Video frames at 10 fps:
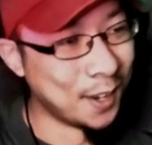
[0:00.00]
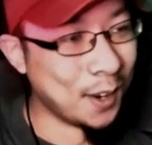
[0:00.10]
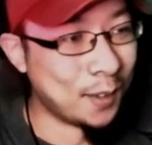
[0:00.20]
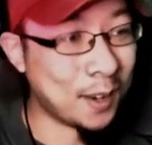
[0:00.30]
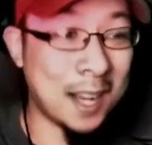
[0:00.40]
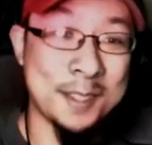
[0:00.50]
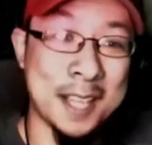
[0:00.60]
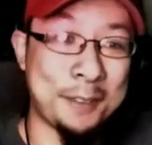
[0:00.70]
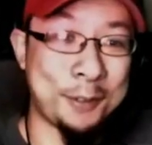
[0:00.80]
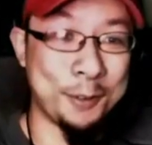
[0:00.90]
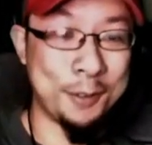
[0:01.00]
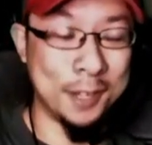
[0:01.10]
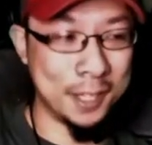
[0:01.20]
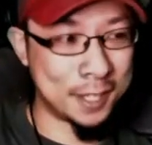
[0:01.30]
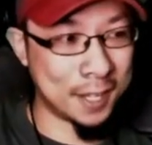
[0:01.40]
Well, how's that for a
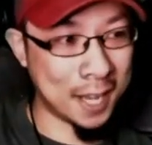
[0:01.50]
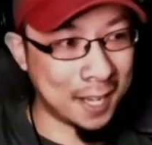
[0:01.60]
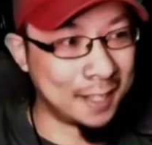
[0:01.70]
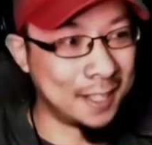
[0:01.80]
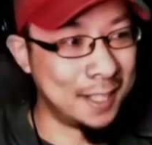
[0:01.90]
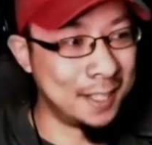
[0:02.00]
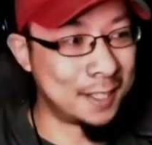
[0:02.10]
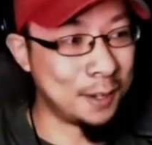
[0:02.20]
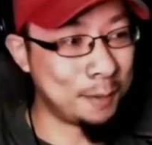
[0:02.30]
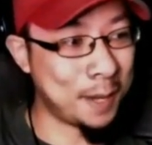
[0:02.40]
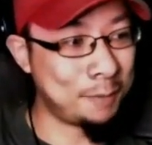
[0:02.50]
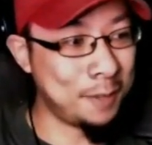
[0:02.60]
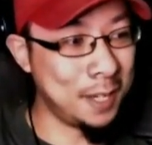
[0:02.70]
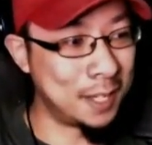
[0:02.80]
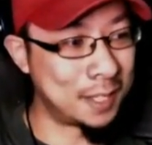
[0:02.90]
finish? That is not a bad
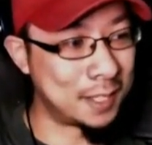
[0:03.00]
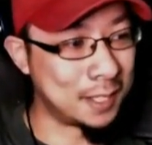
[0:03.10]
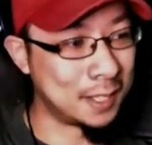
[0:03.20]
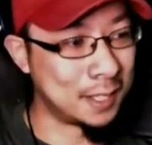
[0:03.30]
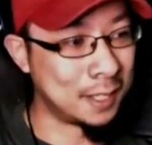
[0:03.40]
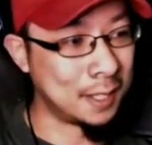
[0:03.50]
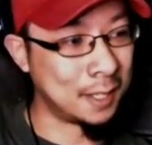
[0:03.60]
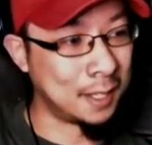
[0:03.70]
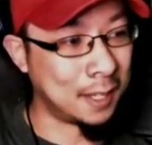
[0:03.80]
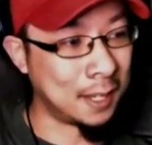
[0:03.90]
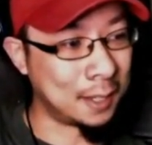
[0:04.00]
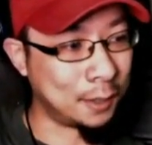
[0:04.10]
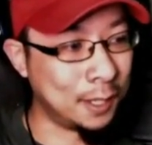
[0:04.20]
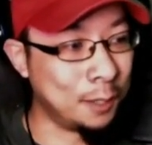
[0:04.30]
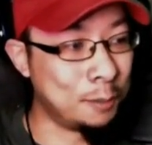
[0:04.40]
finish. And I've
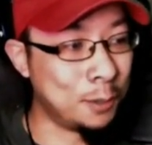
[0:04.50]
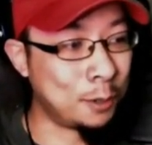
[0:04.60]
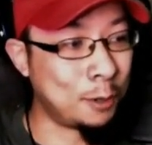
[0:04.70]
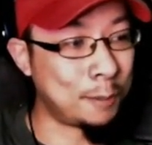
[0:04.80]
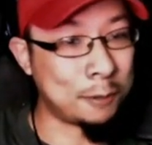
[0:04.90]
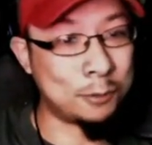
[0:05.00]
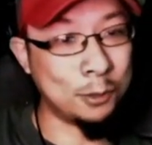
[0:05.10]
got a little Mortal Kombat 4